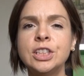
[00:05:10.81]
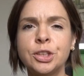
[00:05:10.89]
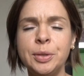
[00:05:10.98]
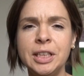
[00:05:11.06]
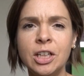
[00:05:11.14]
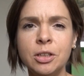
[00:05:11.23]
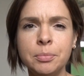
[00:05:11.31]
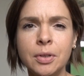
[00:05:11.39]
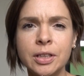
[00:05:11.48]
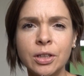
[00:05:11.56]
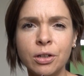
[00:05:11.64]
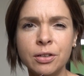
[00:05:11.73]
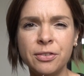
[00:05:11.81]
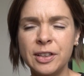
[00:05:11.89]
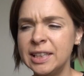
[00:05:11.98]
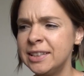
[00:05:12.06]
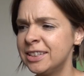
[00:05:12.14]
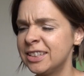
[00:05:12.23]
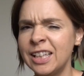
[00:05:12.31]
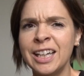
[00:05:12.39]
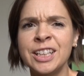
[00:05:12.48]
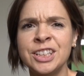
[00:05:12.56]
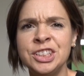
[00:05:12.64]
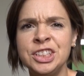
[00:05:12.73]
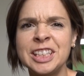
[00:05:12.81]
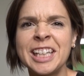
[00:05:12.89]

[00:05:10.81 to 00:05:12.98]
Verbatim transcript: So we're now in my office slash